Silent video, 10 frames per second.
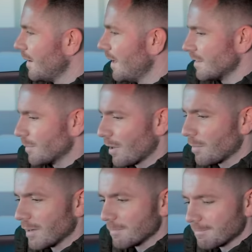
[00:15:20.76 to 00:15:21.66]
it's a
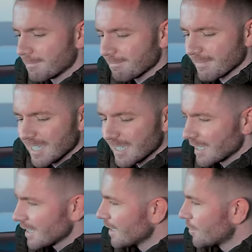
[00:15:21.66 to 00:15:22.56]
proper
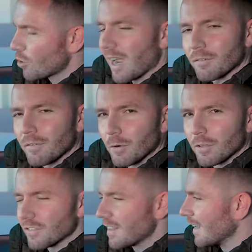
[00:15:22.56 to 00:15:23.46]
track
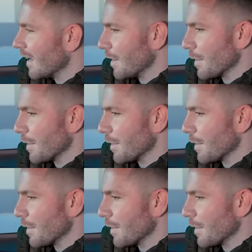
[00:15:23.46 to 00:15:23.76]
focused thing I